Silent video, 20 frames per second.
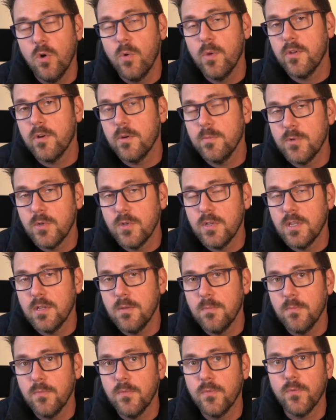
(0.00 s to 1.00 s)
or whether I'm doing
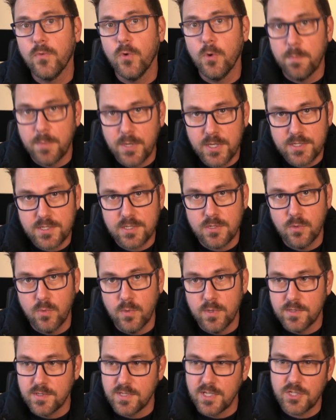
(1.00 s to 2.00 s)
them for personal
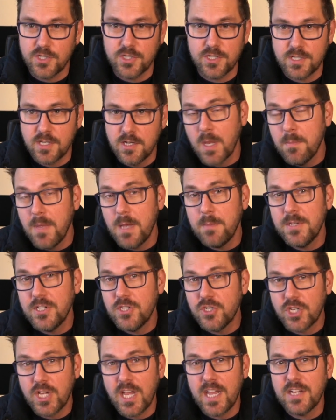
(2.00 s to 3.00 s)
ones. I just maybe
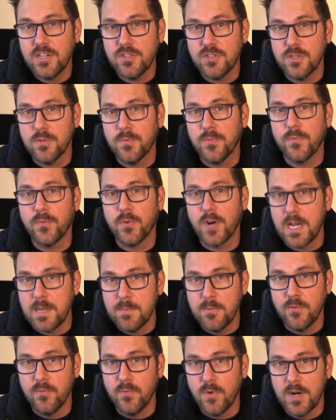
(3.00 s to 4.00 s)
change the
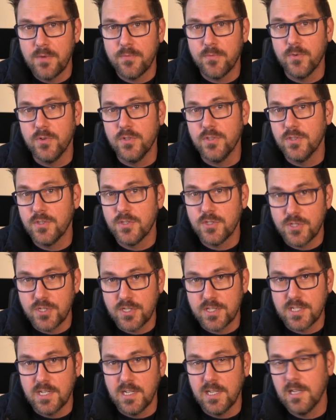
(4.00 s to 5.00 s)
frame of reference
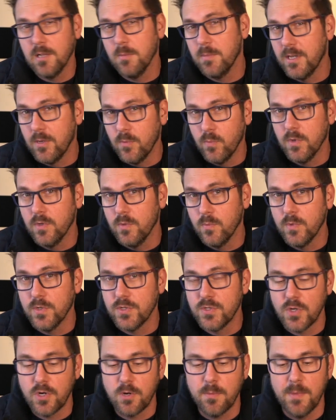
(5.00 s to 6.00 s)
just a little bit, and we'll talk